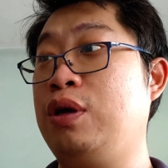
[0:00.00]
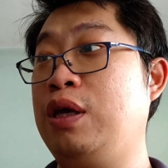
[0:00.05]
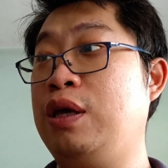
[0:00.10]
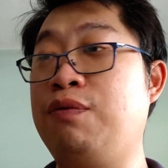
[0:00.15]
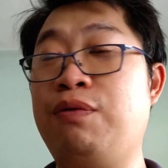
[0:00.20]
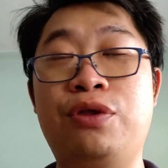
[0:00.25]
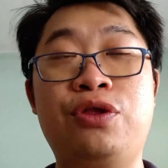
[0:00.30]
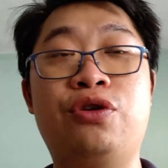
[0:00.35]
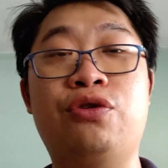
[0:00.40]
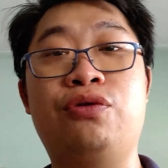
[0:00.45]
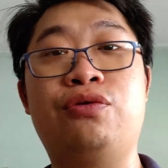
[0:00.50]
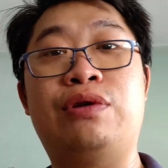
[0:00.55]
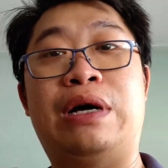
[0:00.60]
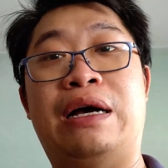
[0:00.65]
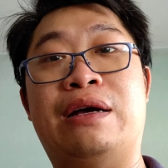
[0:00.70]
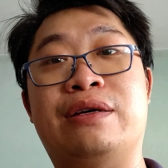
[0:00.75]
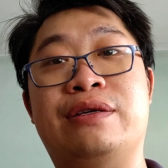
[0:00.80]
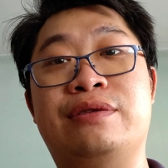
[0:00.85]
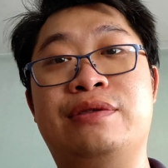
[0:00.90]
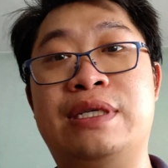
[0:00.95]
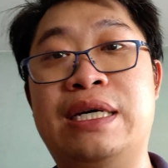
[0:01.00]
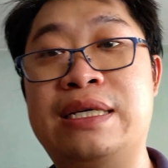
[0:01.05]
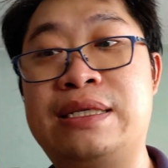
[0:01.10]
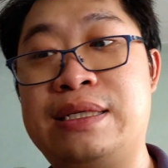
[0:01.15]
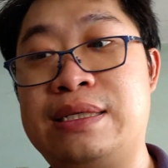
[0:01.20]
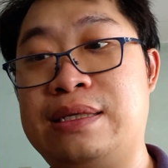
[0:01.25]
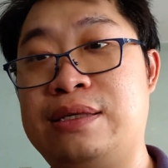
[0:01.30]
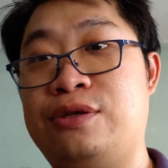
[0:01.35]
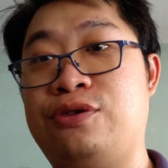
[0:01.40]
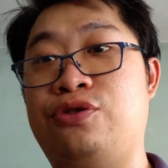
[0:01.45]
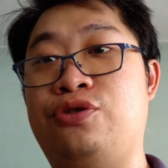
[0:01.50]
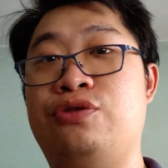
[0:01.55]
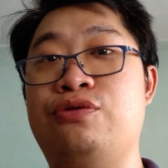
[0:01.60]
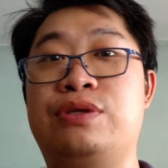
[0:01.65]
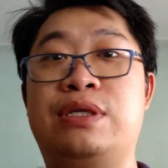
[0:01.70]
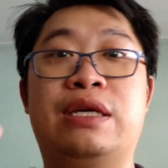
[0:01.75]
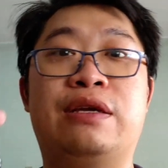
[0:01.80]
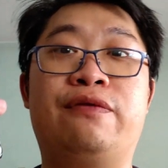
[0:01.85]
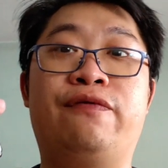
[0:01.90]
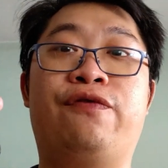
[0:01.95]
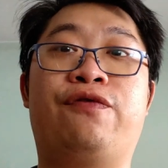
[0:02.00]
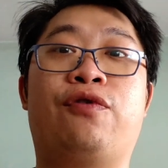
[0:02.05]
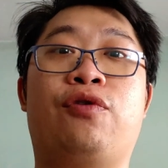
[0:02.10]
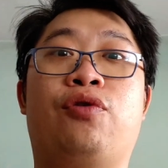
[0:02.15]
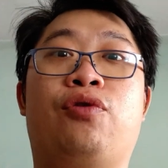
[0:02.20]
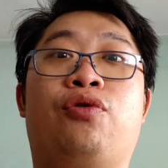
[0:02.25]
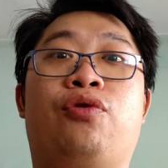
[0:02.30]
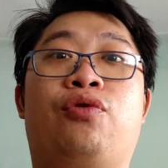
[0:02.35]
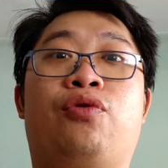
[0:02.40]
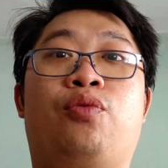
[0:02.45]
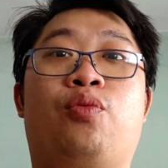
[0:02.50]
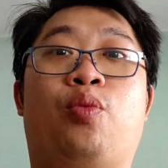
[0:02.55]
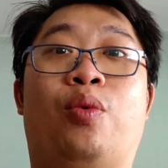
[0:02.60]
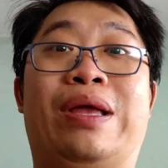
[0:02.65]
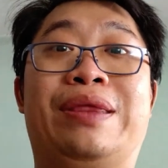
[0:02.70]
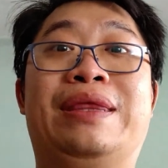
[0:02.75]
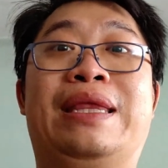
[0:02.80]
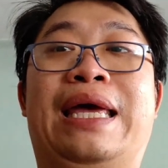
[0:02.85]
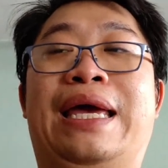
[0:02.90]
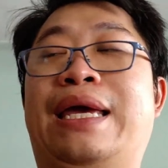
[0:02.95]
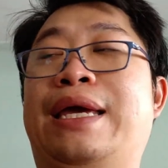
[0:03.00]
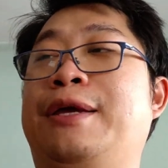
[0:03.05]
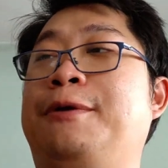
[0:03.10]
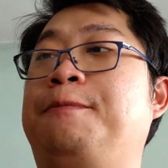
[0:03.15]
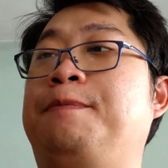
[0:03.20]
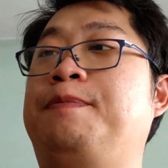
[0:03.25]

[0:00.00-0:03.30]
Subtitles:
even though I just use it for 1 day.